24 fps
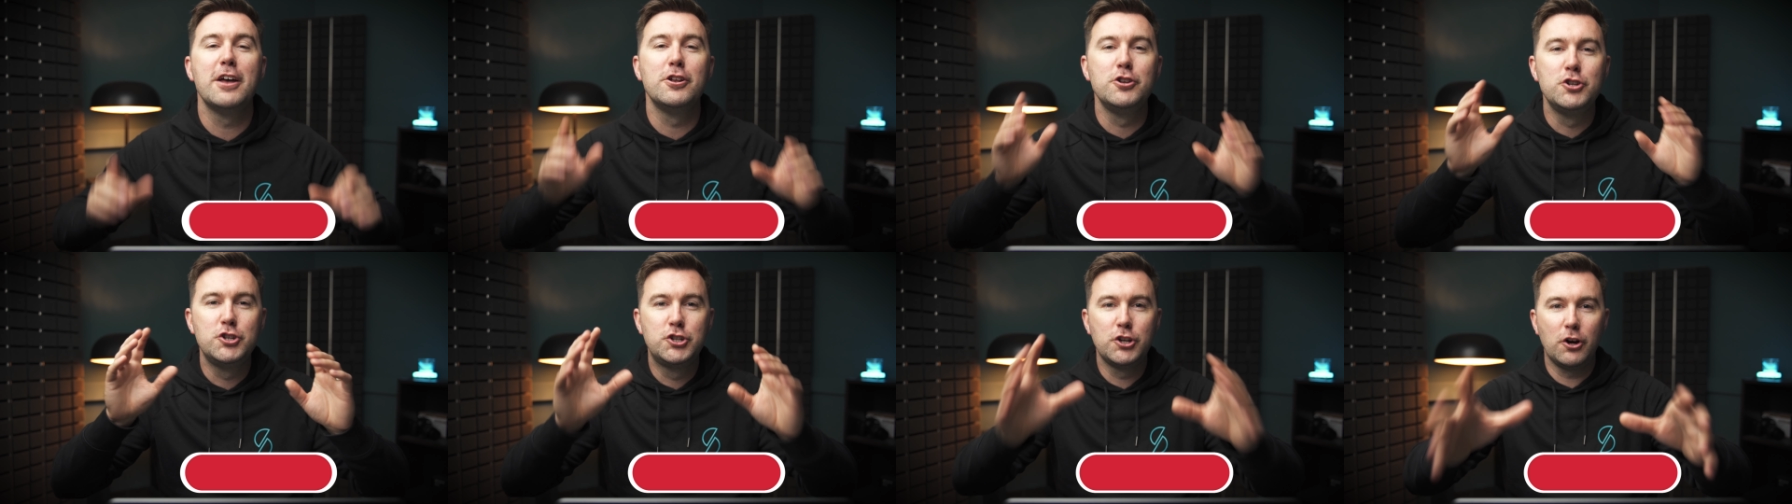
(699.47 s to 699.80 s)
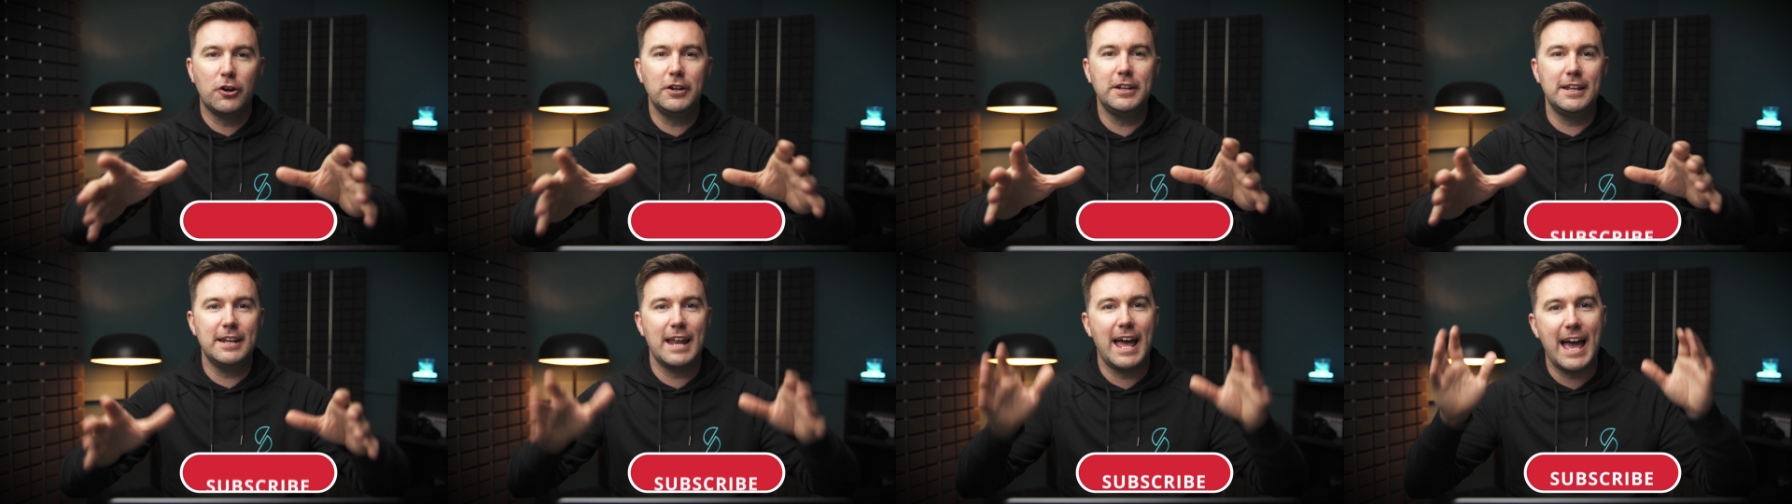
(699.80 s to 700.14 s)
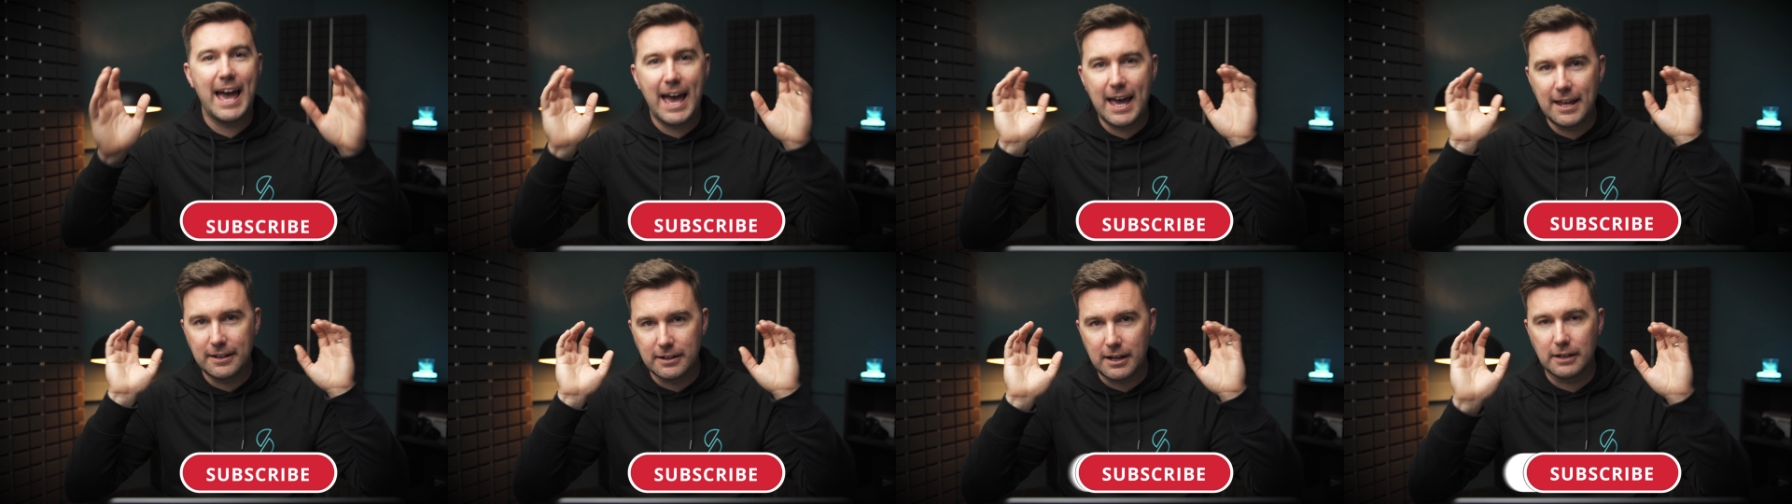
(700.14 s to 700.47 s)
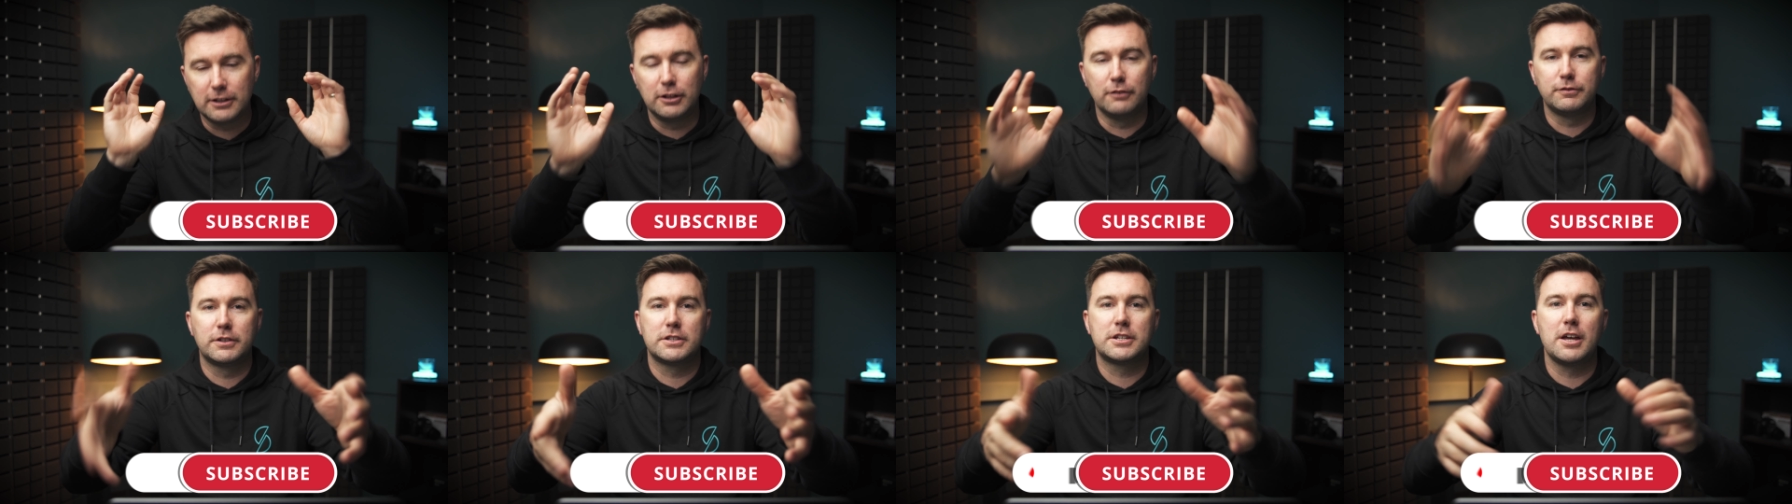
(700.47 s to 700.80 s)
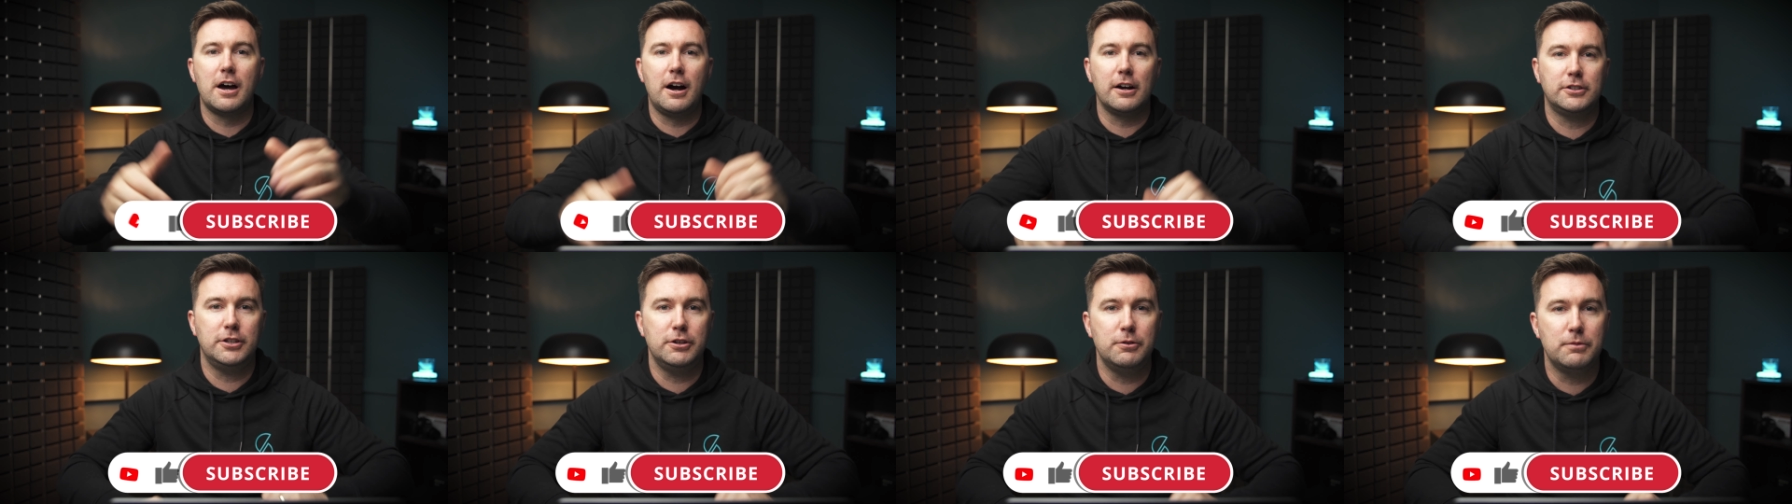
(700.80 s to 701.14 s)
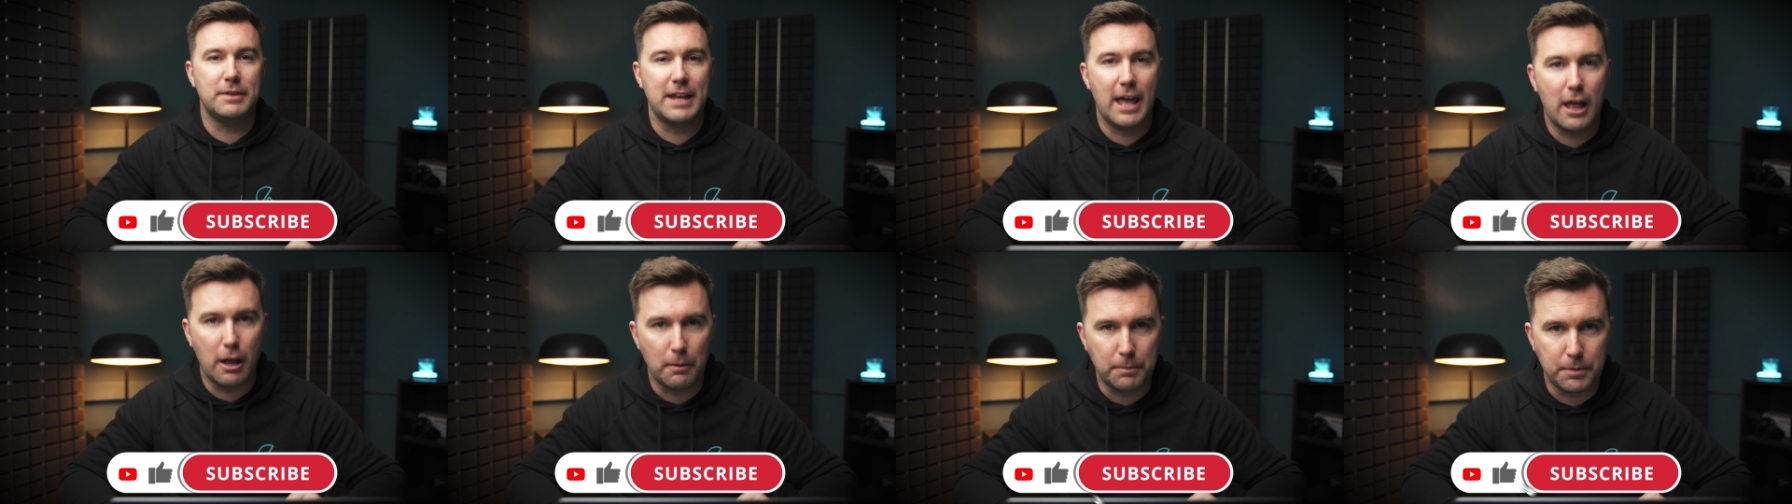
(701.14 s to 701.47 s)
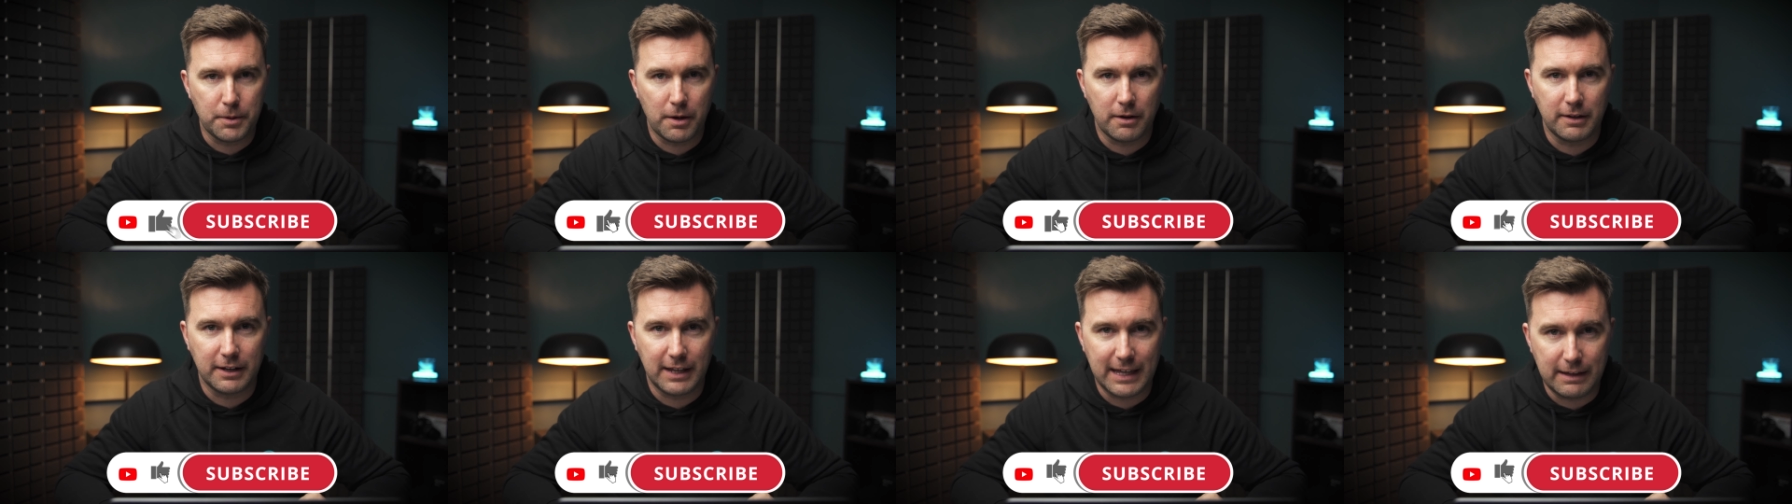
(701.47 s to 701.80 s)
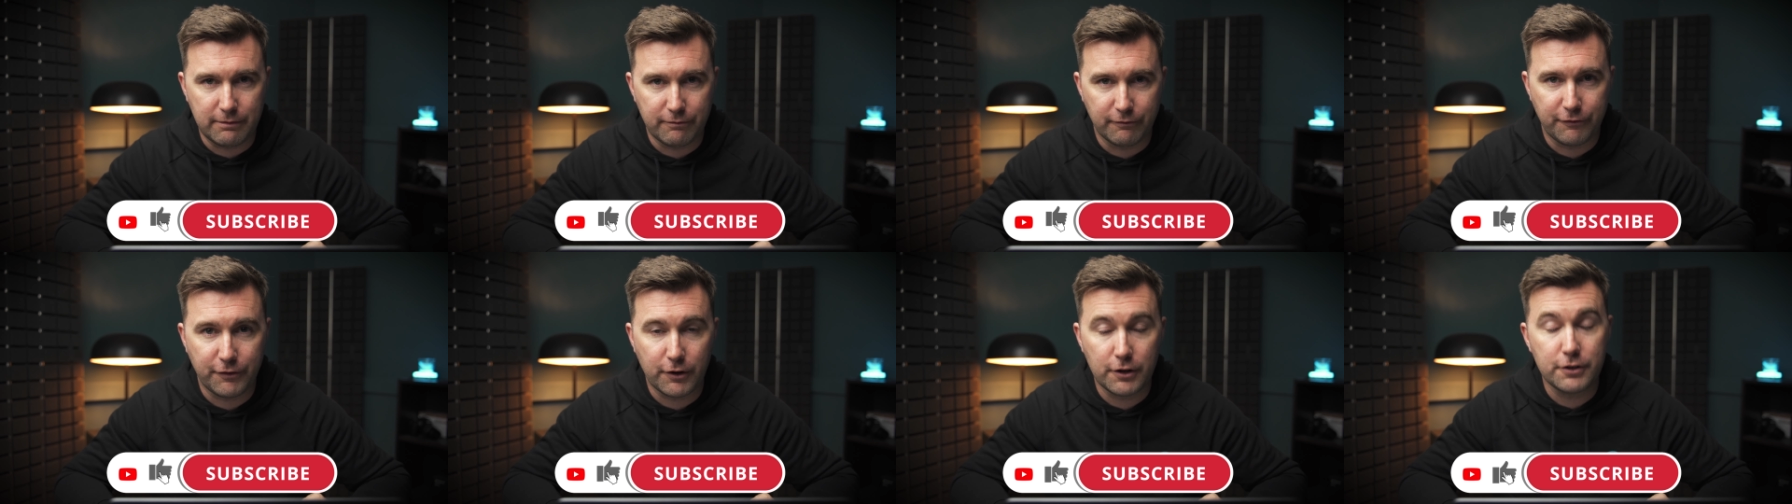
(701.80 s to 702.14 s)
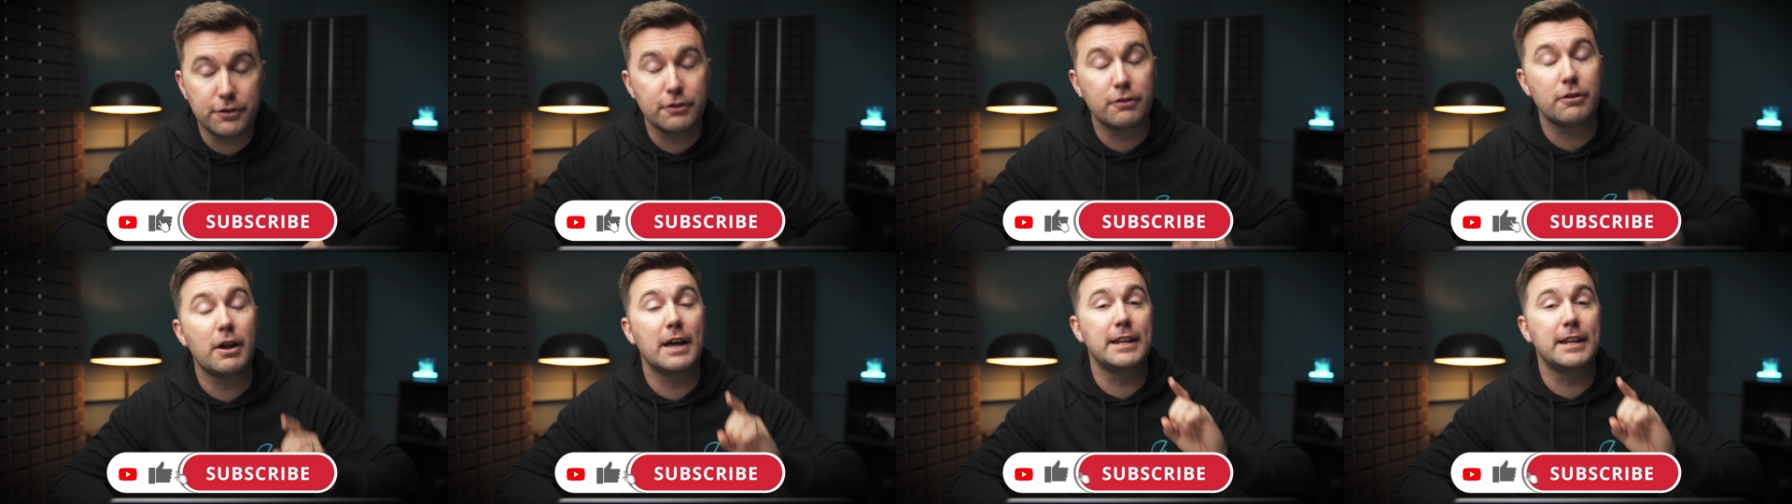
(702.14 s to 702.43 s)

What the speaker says: Join it, and I'd love to talk to you and help you even further.